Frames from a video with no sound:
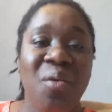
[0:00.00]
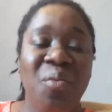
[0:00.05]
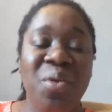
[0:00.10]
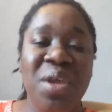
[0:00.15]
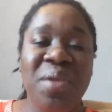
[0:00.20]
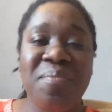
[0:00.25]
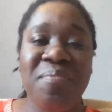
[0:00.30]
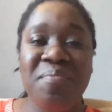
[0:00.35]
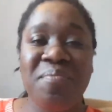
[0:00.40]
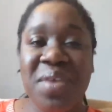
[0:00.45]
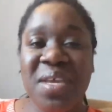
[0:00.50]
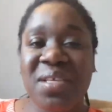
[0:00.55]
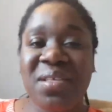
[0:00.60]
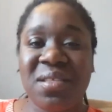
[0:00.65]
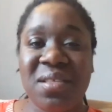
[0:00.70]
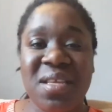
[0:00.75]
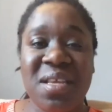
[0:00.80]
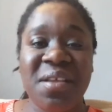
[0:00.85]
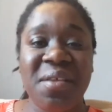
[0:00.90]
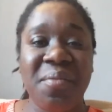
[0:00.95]
We
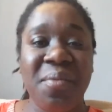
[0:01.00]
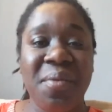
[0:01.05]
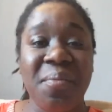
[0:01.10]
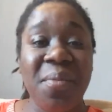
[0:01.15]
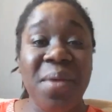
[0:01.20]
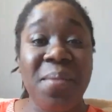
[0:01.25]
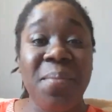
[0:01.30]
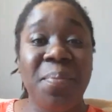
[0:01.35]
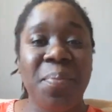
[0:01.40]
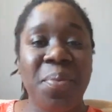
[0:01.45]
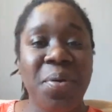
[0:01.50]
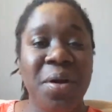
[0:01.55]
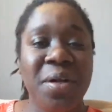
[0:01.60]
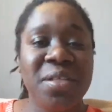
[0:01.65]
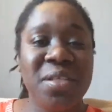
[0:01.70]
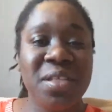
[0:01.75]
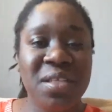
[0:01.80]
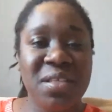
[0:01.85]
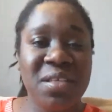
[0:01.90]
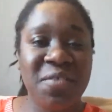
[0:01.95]
miss
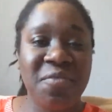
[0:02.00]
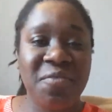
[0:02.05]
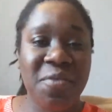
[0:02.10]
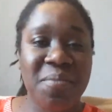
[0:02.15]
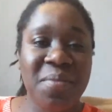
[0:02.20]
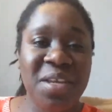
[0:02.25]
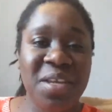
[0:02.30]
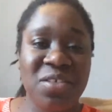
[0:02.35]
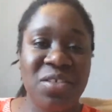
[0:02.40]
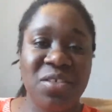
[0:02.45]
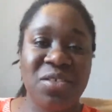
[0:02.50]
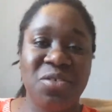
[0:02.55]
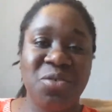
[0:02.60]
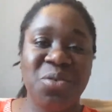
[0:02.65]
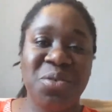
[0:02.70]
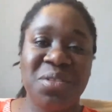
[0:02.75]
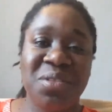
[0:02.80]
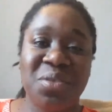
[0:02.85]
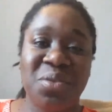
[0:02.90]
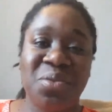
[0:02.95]
important information
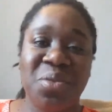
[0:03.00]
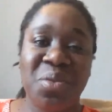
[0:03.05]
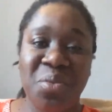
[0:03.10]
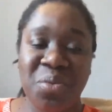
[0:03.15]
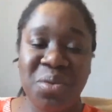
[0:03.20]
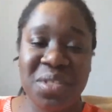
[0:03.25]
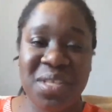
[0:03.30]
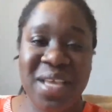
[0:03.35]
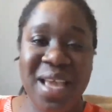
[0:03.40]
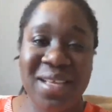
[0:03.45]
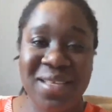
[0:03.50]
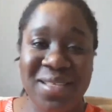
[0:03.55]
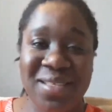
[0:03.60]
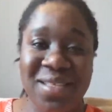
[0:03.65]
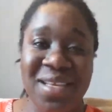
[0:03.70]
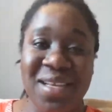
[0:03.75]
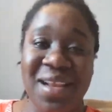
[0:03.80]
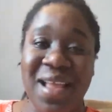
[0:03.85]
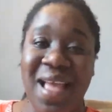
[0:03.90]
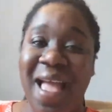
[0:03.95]
through
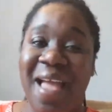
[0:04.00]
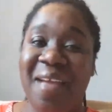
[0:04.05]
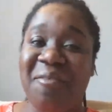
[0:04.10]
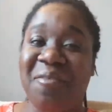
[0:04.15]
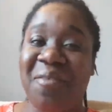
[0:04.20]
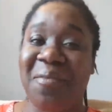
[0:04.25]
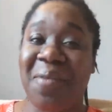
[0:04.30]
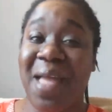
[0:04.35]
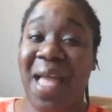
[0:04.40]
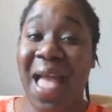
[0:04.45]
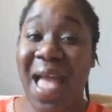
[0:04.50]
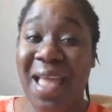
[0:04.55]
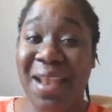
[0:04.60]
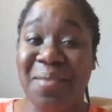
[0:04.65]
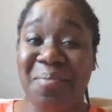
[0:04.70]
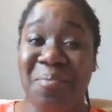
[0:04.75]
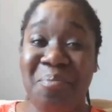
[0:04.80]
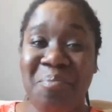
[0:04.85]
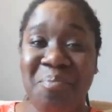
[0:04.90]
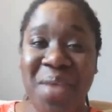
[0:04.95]
texting. I've
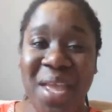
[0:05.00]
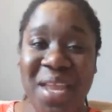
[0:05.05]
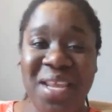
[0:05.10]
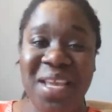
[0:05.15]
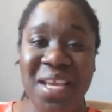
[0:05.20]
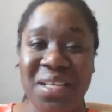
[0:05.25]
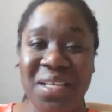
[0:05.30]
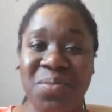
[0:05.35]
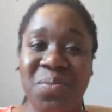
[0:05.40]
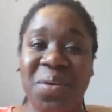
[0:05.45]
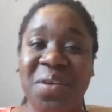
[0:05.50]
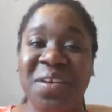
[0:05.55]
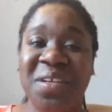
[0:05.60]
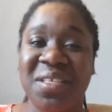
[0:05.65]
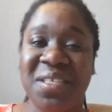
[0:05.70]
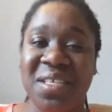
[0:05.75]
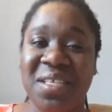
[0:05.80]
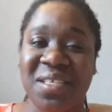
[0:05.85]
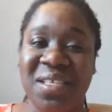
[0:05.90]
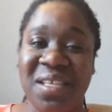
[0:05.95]
had many
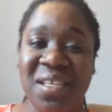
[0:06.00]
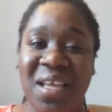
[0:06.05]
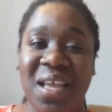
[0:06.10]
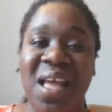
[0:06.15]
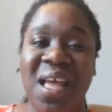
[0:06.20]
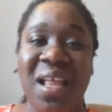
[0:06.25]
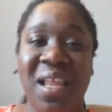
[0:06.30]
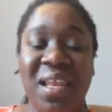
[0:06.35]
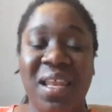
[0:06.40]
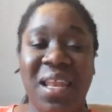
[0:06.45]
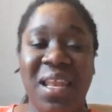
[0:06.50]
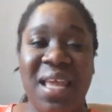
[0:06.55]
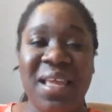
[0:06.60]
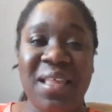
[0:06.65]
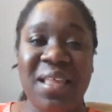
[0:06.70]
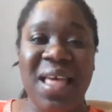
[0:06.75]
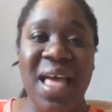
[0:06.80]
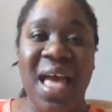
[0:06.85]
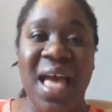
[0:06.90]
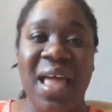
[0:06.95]
experiences
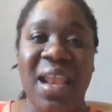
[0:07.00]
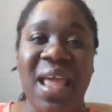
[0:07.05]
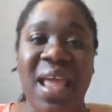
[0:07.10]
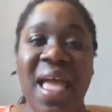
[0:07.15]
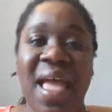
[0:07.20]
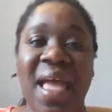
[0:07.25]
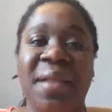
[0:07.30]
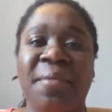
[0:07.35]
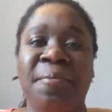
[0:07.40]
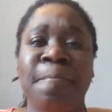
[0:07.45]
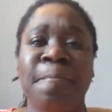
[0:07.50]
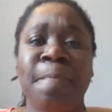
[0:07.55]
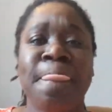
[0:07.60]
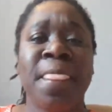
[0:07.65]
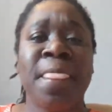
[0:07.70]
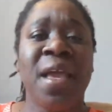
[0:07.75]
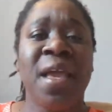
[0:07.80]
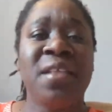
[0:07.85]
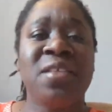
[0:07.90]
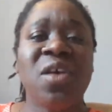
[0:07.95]
like that, and
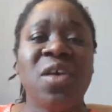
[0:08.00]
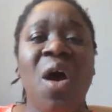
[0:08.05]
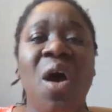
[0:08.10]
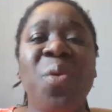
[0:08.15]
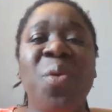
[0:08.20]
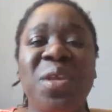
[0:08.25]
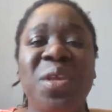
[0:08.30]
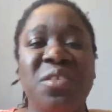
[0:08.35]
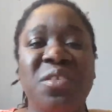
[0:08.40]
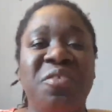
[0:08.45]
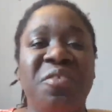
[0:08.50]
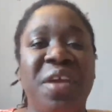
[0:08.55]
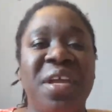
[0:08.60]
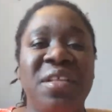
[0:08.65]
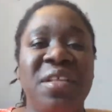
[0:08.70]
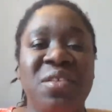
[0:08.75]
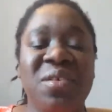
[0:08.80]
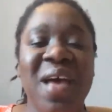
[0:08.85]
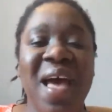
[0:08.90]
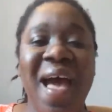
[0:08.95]
it's always
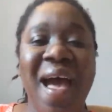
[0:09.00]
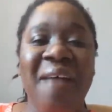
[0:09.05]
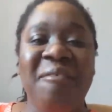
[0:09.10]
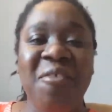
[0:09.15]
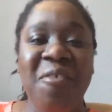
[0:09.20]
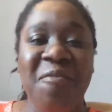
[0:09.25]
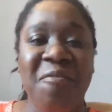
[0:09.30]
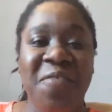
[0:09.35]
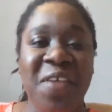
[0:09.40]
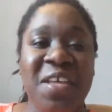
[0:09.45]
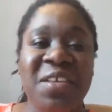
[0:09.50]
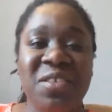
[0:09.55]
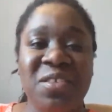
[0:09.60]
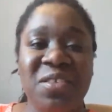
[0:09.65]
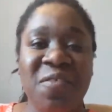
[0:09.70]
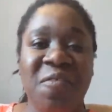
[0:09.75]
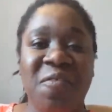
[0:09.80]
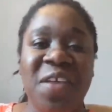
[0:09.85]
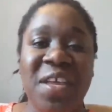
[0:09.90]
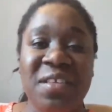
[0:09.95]
great to have a
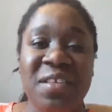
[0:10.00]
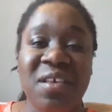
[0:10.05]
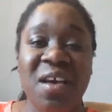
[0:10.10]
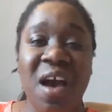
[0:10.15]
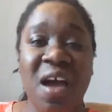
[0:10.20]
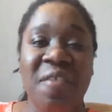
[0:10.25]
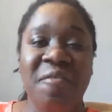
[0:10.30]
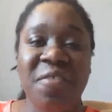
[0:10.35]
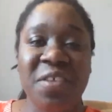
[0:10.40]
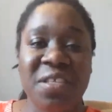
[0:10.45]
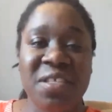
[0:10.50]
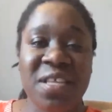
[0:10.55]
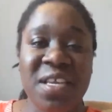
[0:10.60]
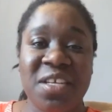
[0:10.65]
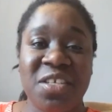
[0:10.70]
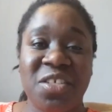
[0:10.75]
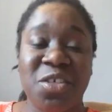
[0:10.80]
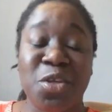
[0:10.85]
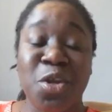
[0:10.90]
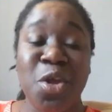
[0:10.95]
face-to-face
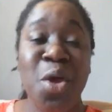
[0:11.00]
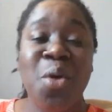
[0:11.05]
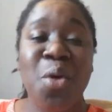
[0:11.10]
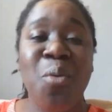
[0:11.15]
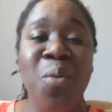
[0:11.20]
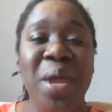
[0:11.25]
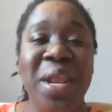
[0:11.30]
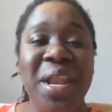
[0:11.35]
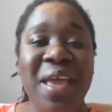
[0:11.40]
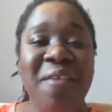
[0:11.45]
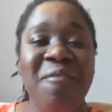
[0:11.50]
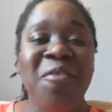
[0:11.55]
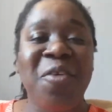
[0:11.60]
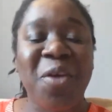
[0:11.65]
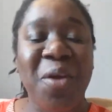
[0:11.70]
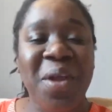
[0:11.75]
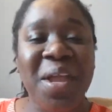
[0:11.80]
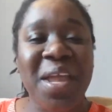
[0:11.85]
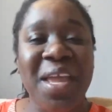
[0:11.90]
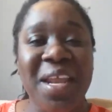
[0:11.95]
conversation
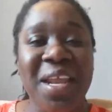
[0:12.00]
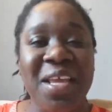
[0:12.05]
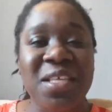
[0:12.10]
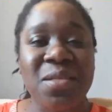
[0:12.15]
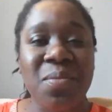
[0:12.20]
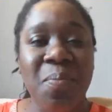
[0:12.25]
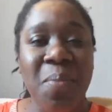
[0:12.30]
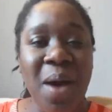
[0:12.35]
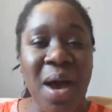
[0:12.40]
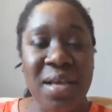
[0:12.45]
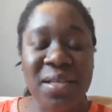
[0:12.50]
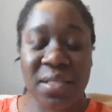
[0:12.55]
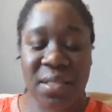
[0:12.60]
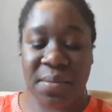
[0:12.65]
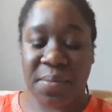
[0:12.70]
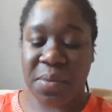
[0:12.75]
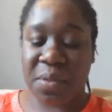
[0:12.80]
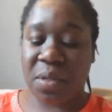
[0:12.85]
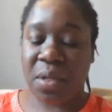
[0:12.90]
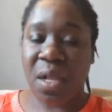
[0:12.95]
whenever it is
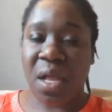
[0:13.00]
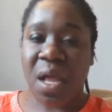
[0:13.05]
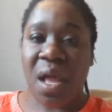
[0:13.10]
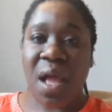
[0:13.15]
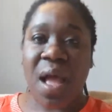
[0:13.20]
possible.